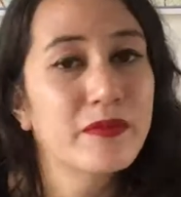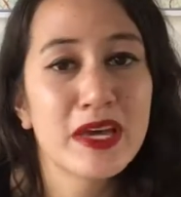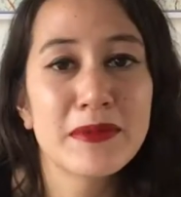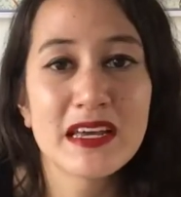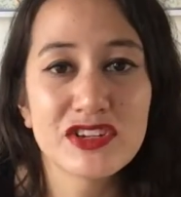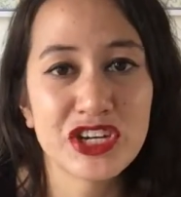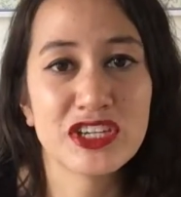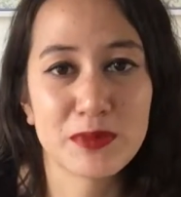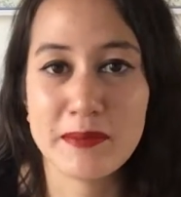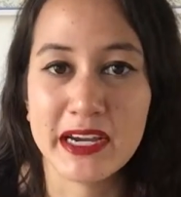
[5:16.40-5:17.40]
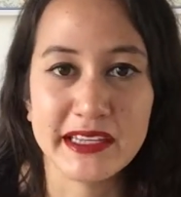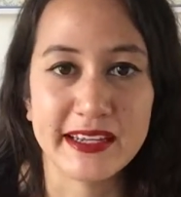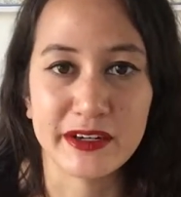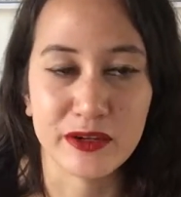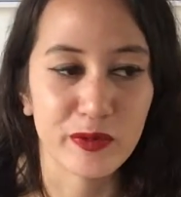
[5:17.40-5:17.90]
Maybe I'll change my mind
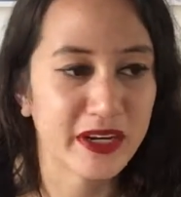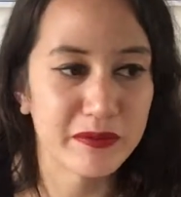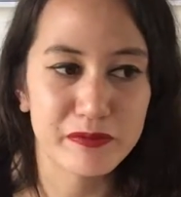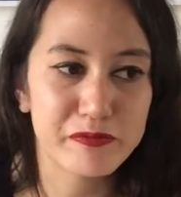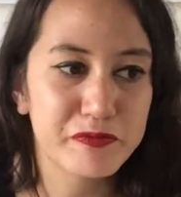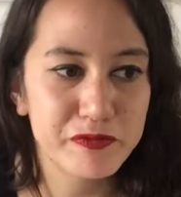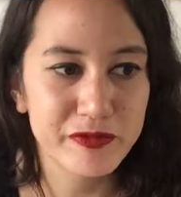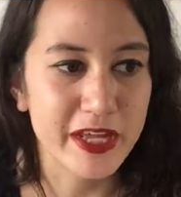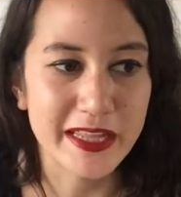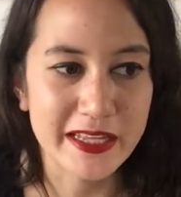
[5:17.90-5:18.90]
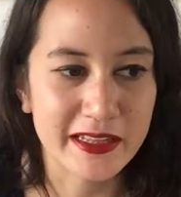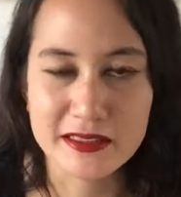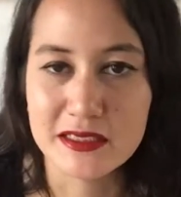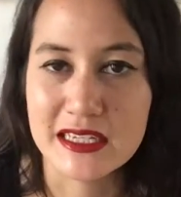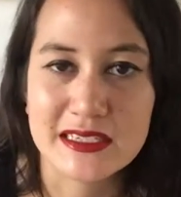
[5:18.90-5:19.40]
later when I'm feeling a
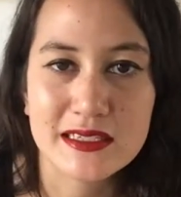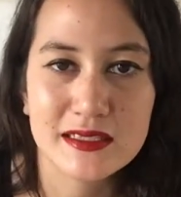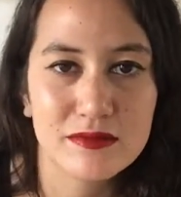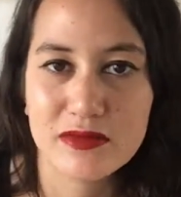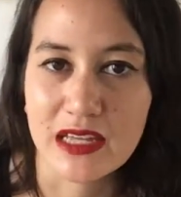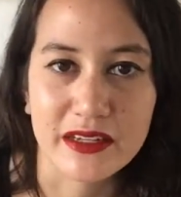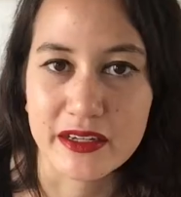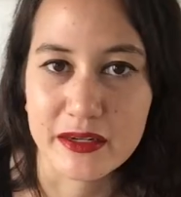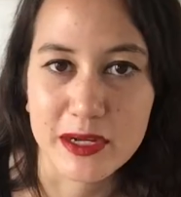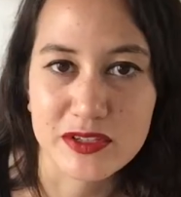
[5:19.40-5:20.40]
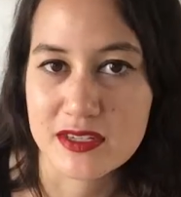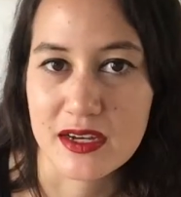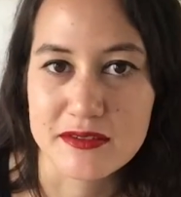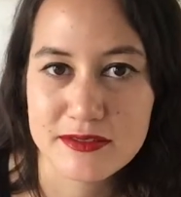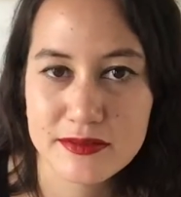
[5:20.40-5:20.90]
little less delicate about
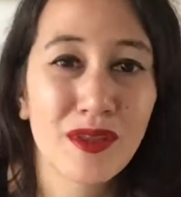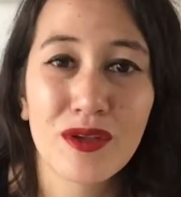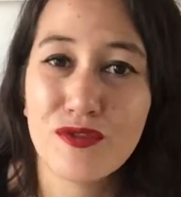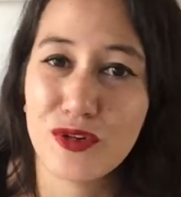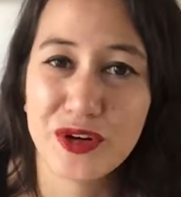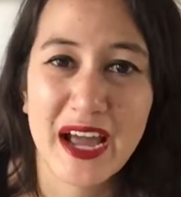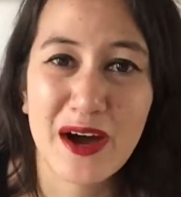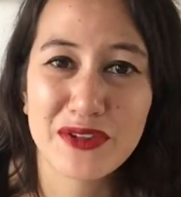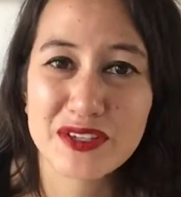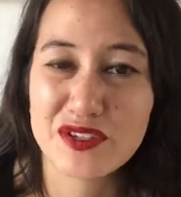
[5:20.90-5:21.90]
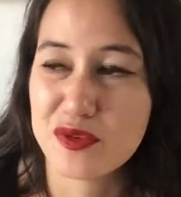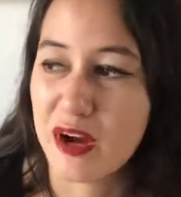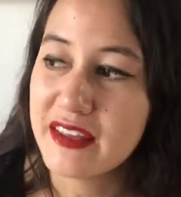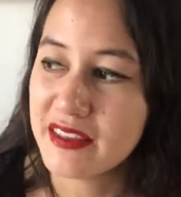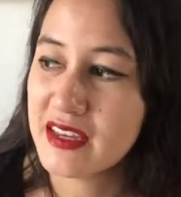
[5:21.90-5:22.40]
stuff. For now, this is the
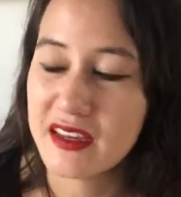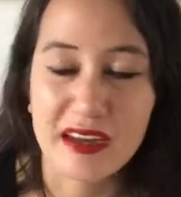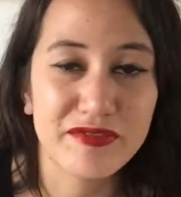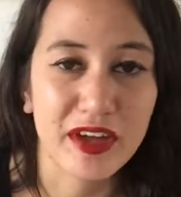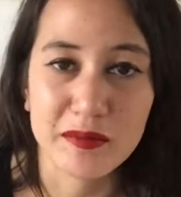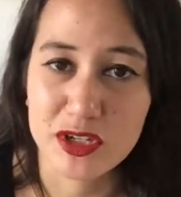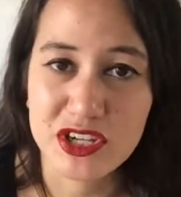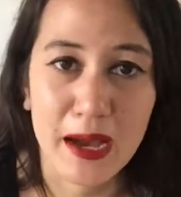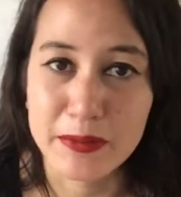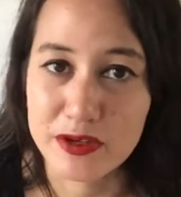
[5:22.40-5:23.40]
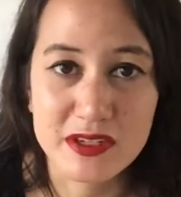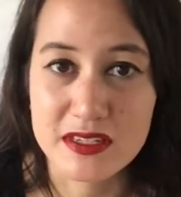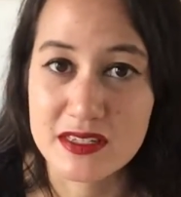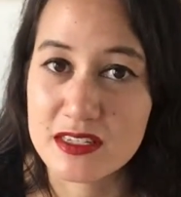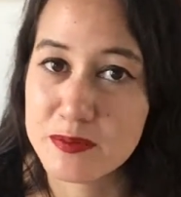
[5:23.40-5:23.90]
right thing and I've felt much happier
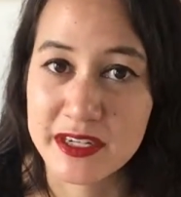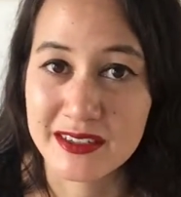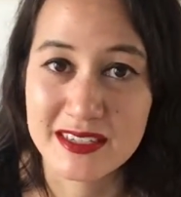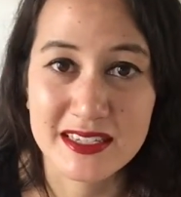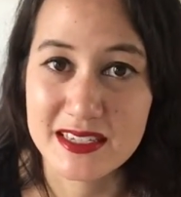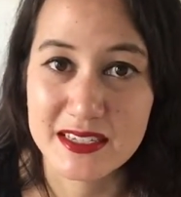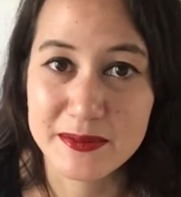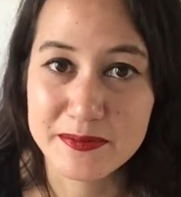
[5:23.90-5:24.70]
since it's been unlisted.